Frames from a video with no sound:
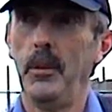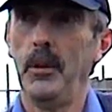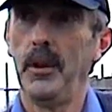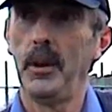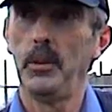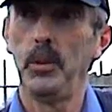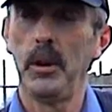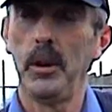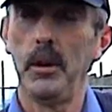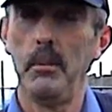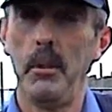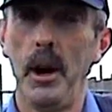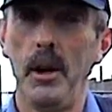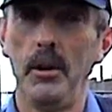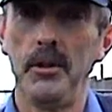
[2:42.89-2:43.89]
We've had one of
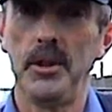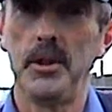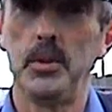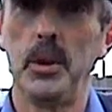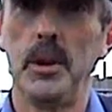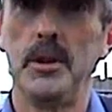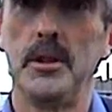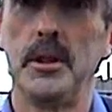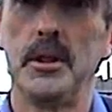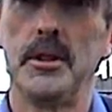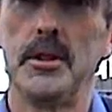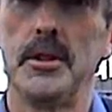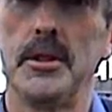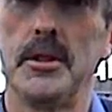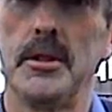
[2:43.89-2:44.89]
the mildest
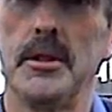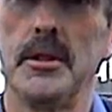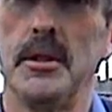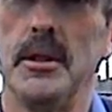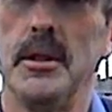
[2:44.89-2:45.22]
winters